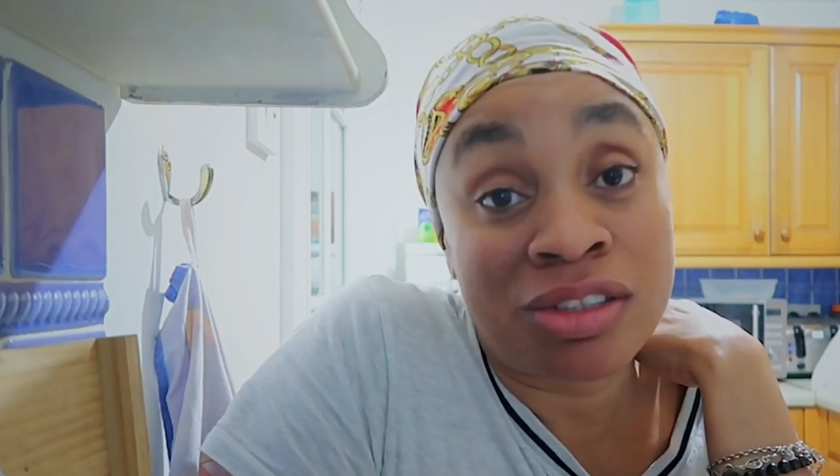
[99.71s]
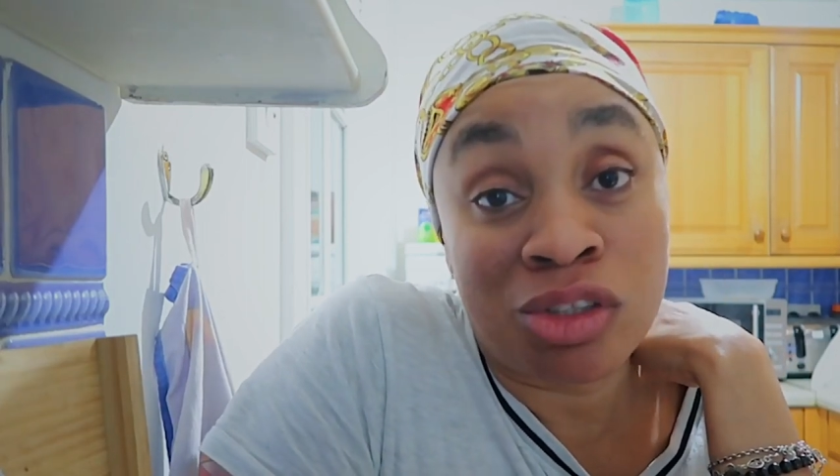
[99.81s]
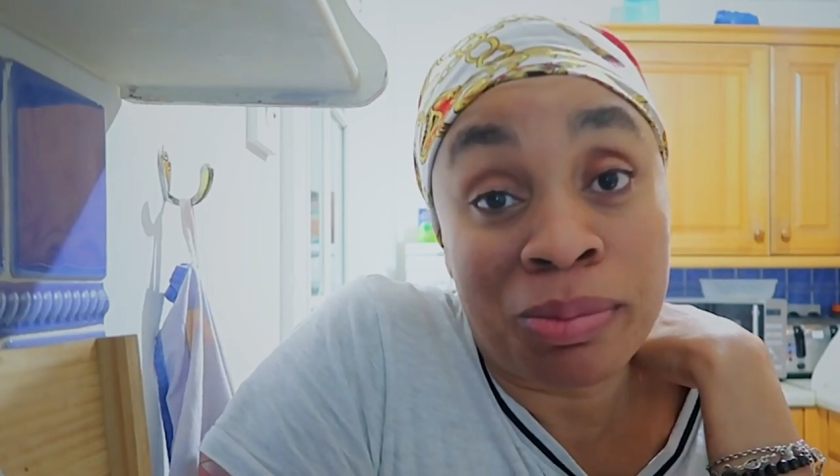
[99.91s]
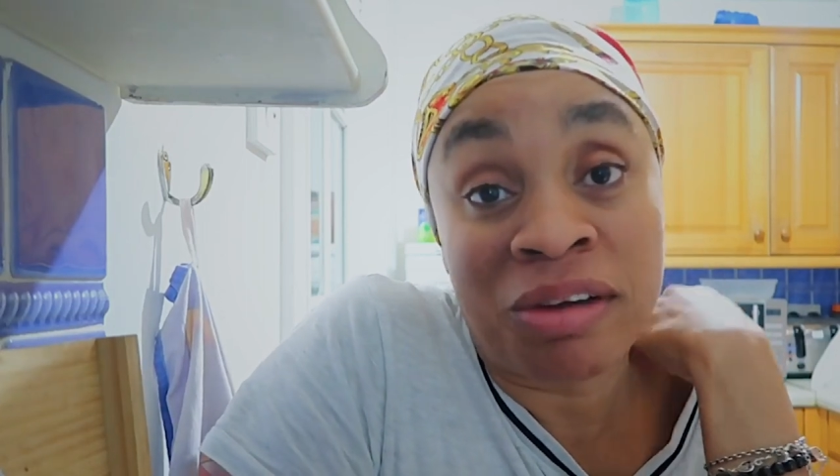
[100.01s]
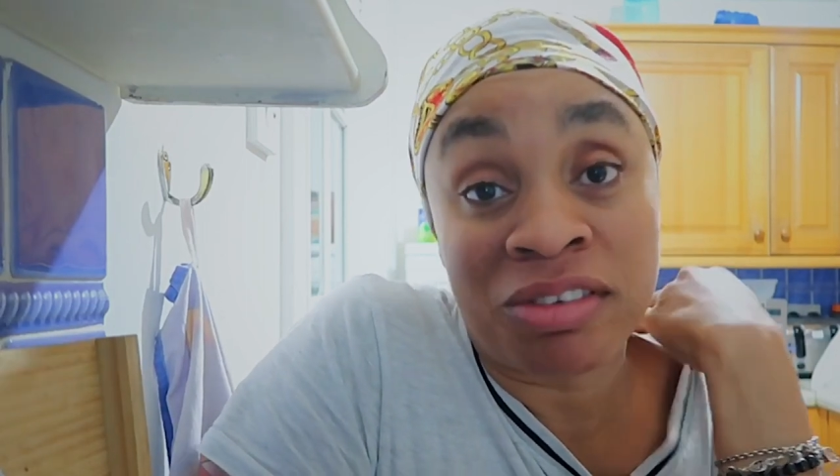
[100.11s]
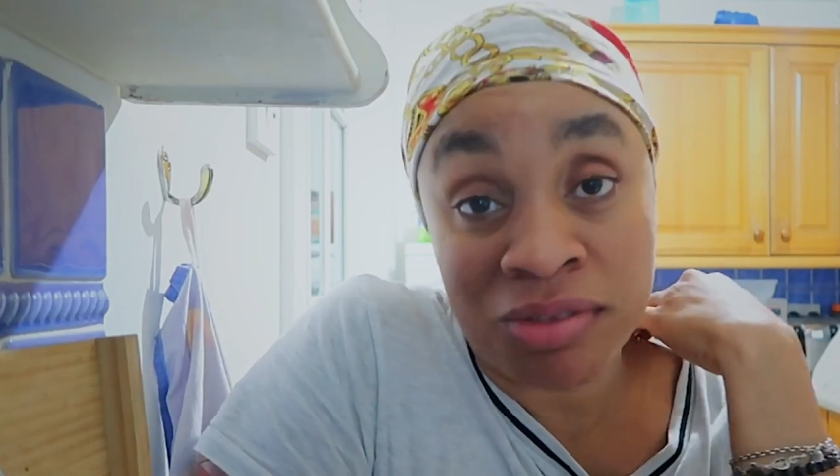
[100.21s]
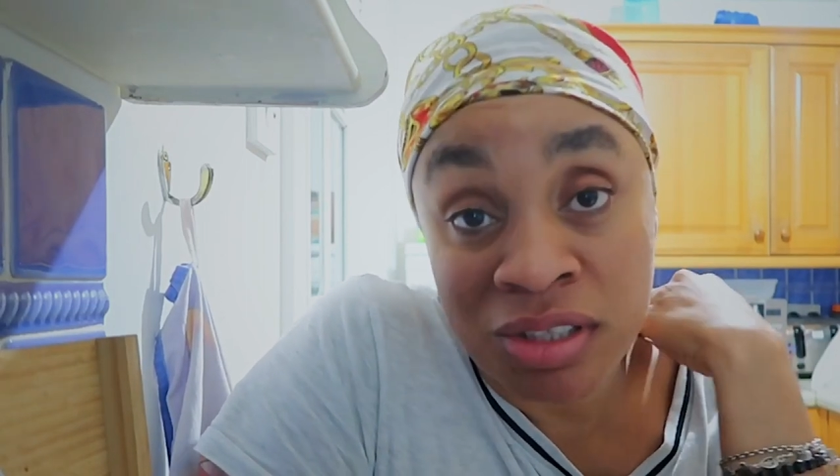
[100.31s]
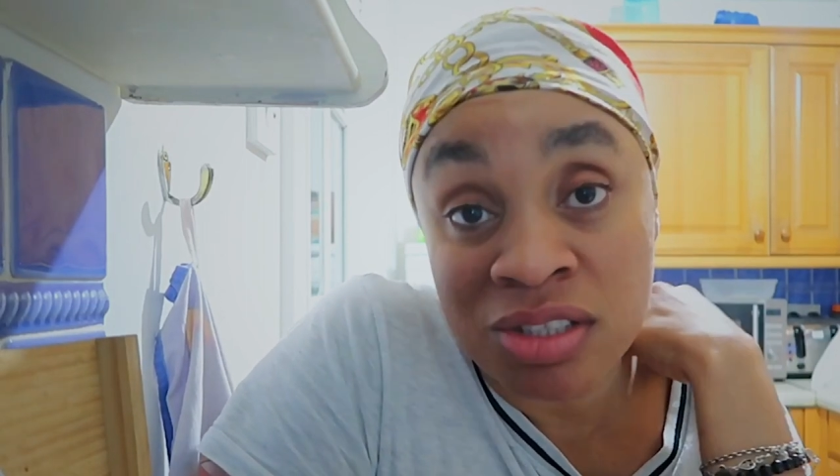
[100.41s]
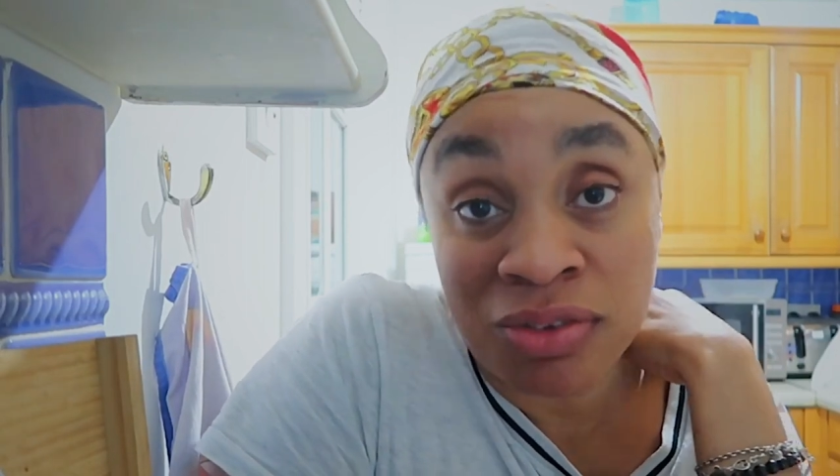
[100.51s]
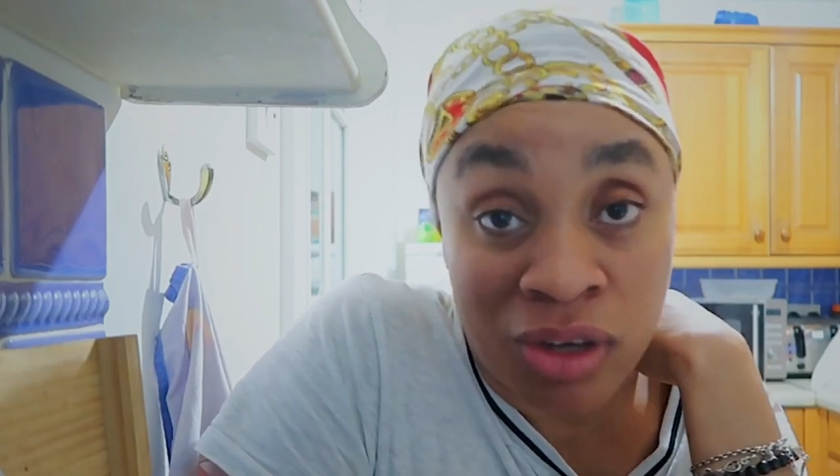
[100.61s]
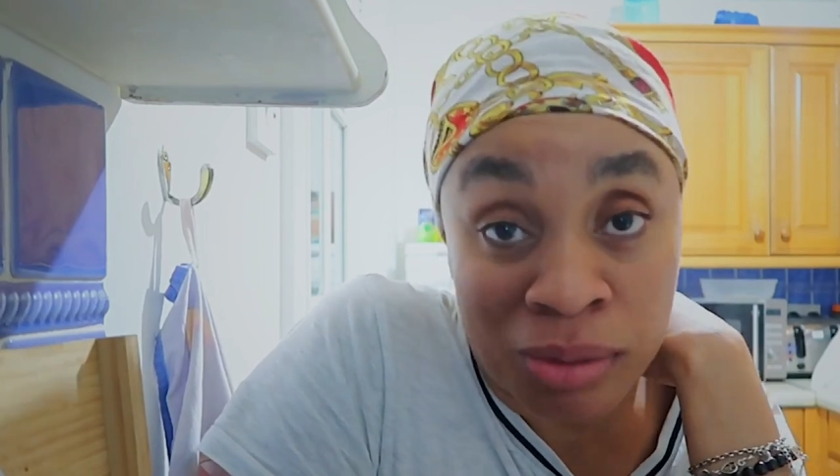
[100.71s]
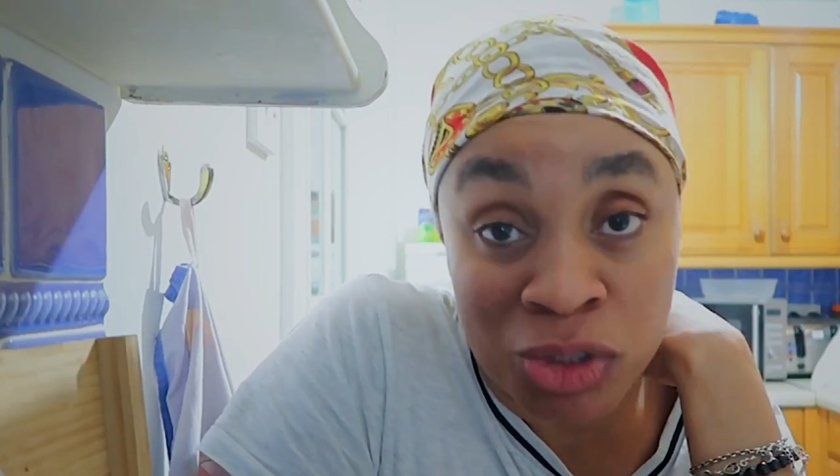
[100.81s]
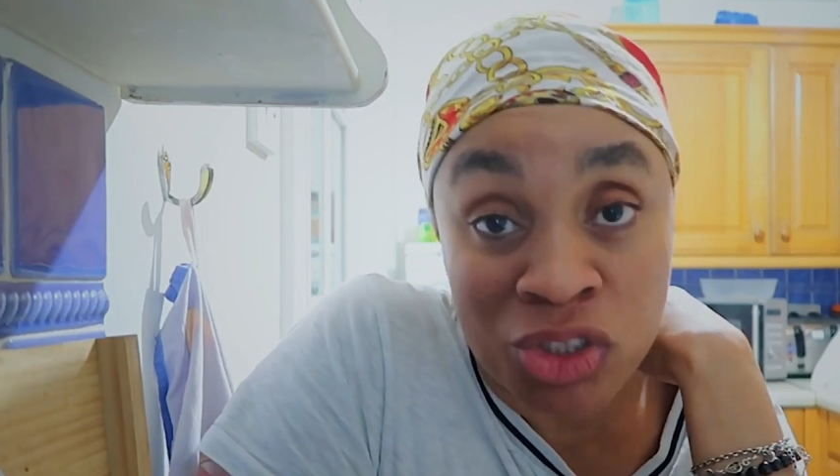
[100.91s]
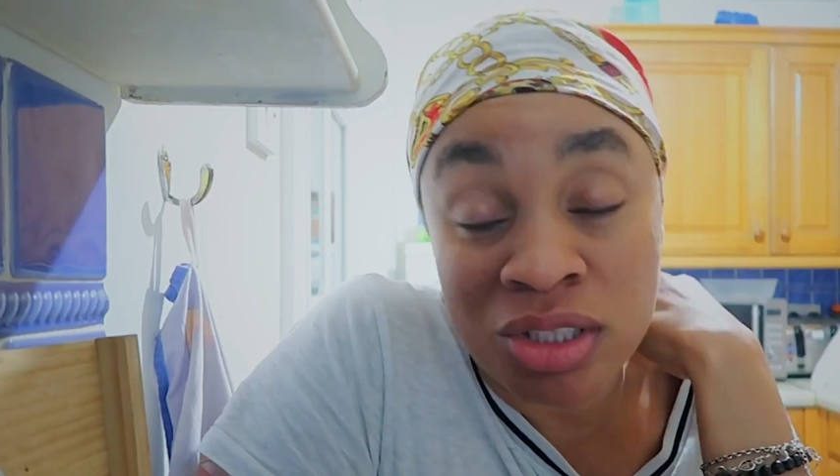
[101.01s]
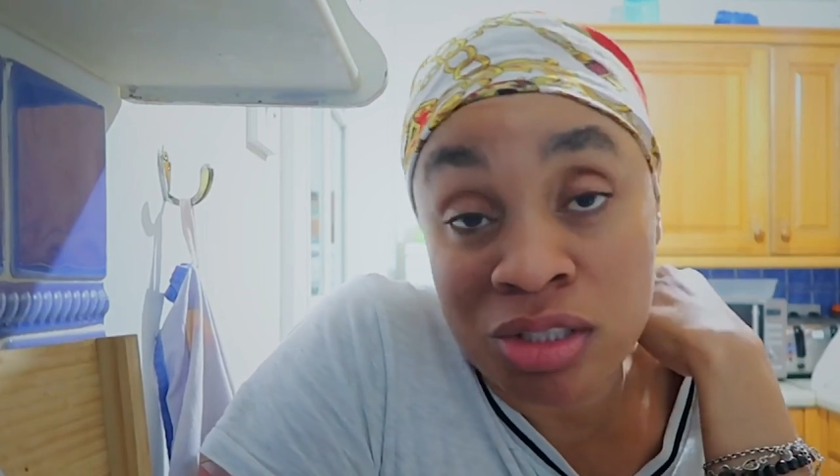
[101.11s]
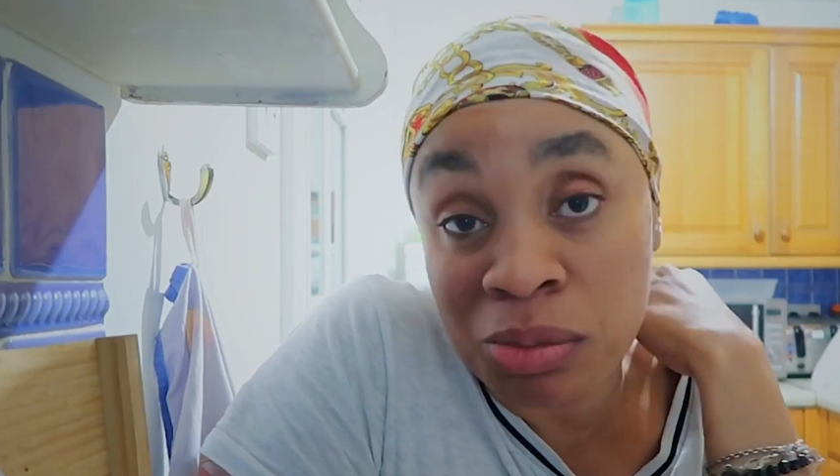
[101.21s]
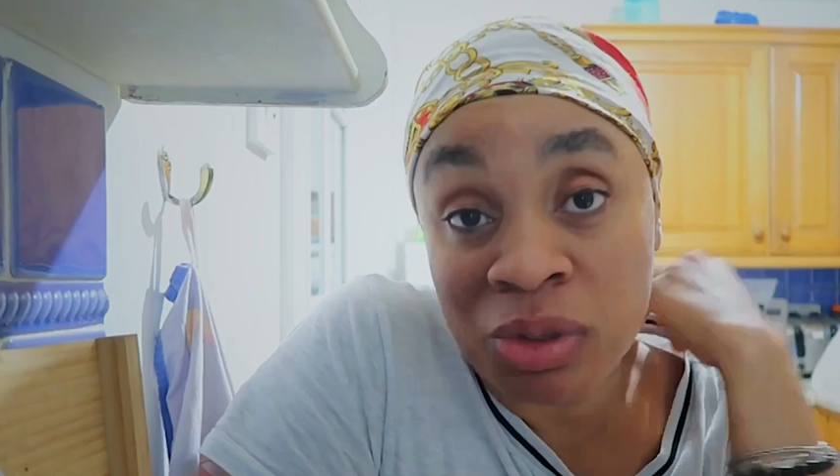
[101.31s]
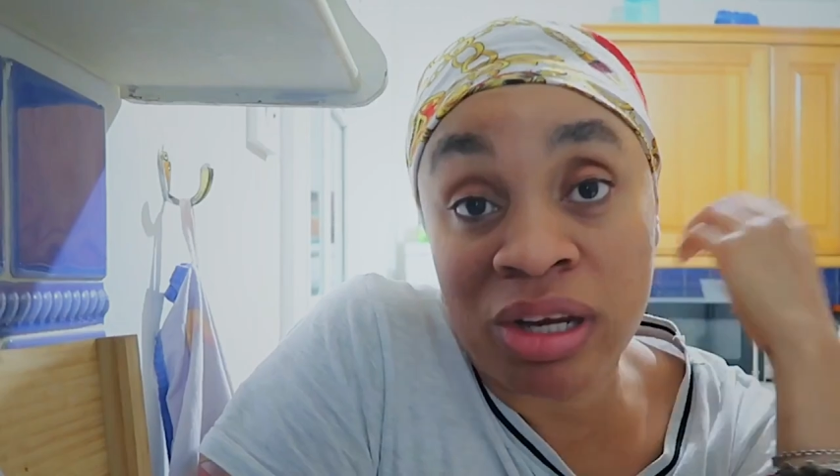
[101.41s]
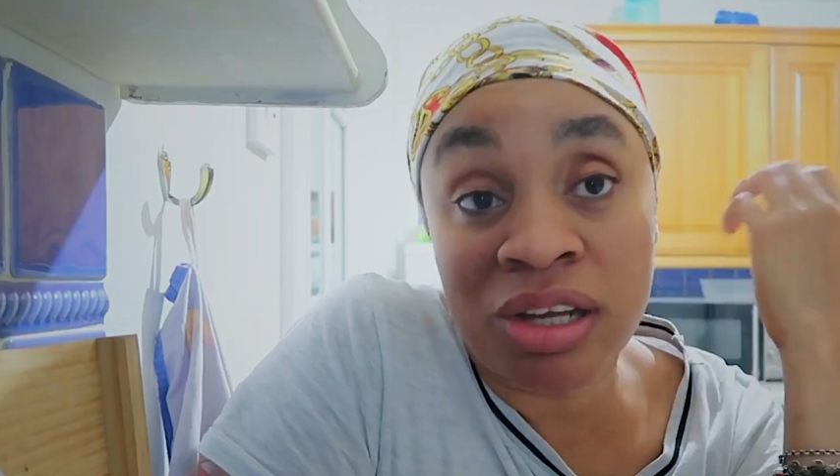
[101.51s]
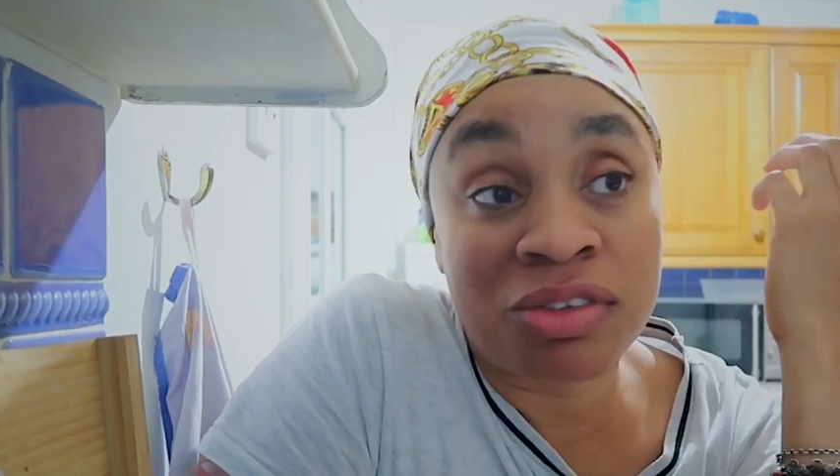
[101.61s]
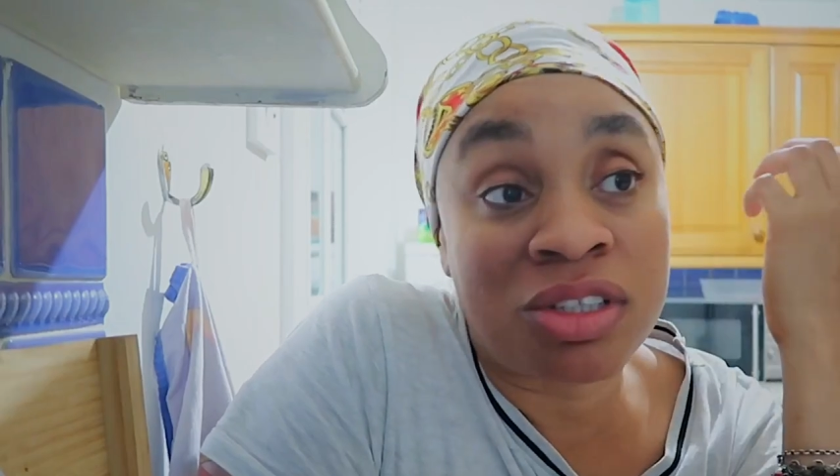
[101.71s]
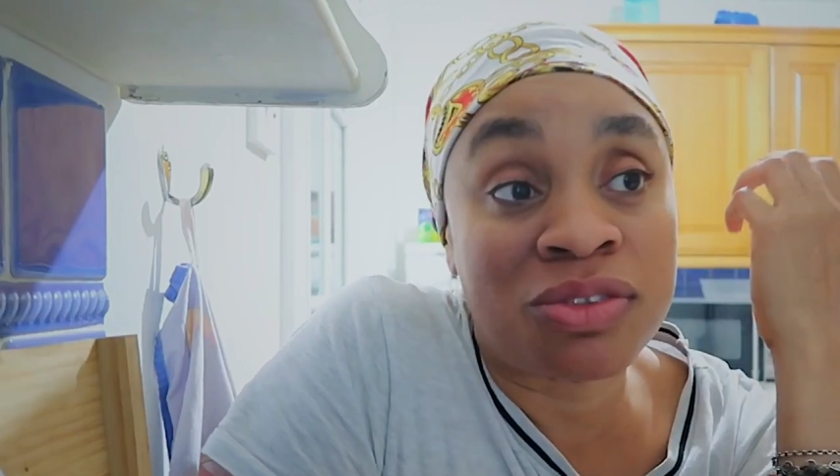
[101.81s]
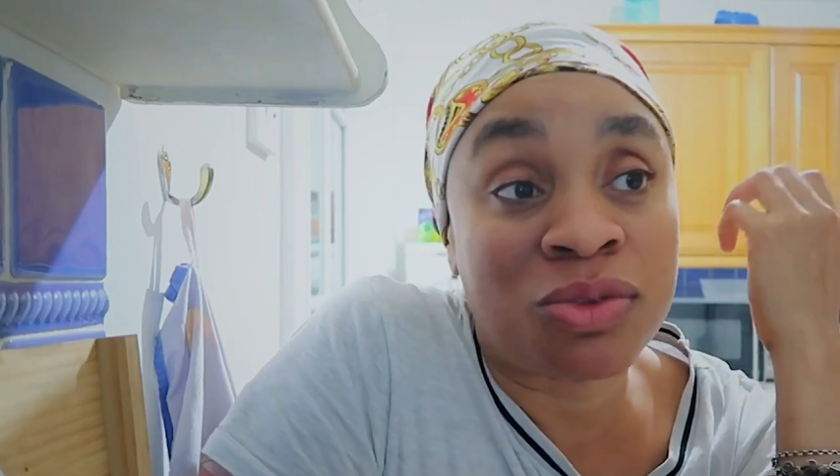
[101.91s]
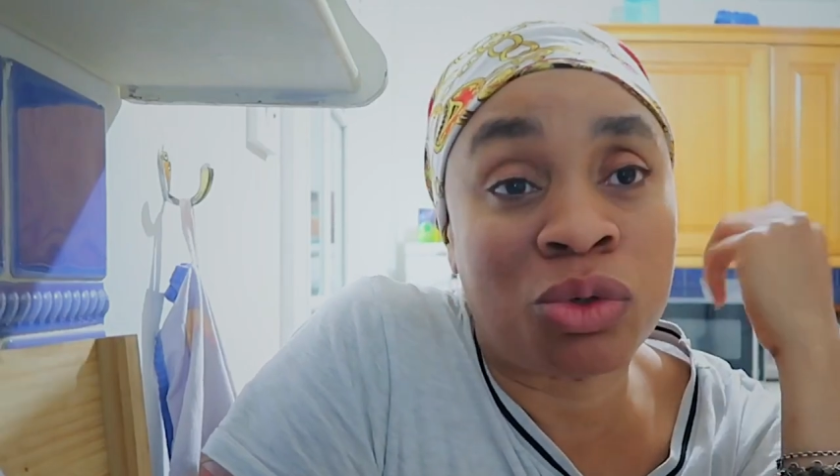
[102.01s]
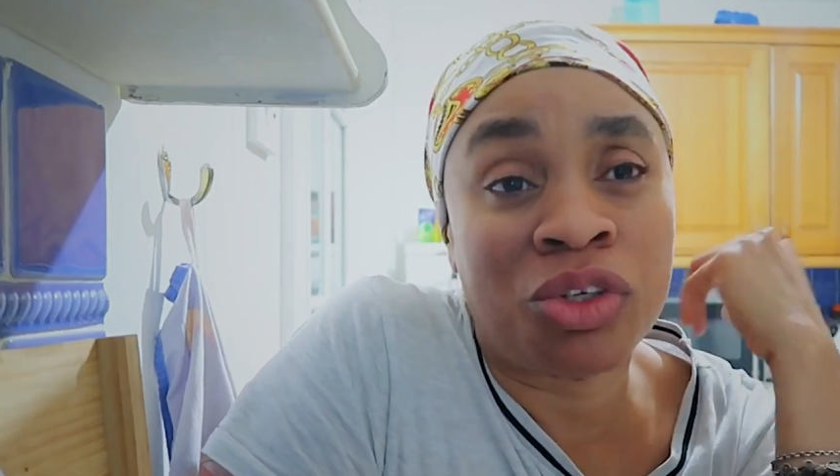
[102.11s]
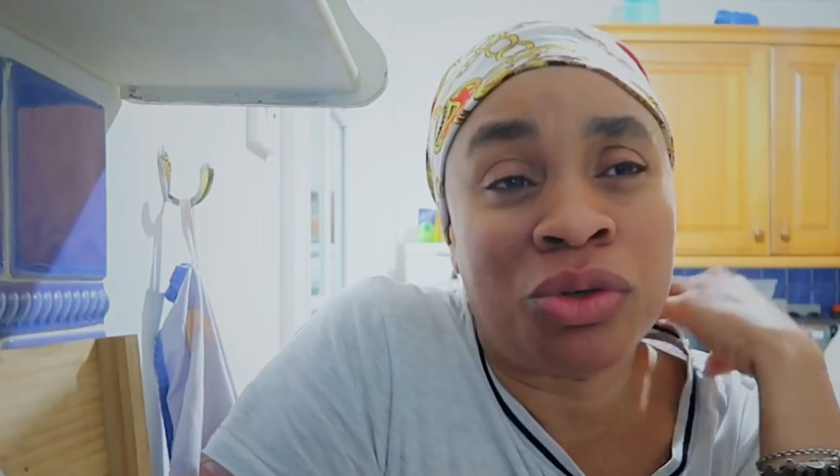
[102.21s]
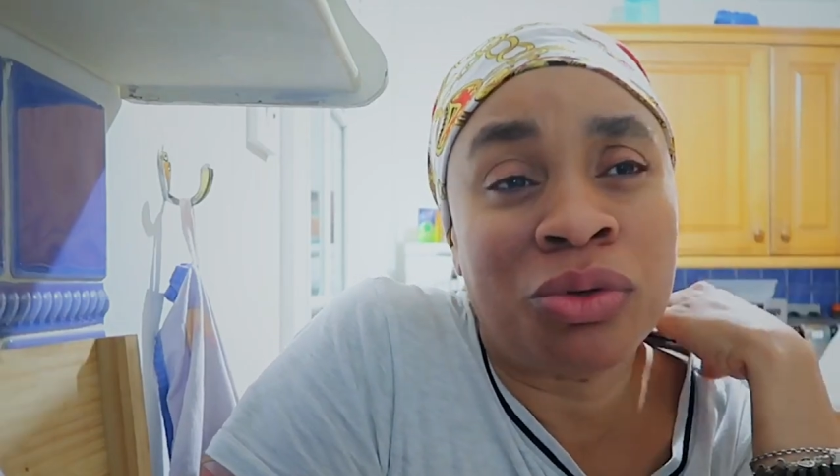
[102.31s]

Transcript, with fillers: stop having feelings for her because this is someone I had feelings for, you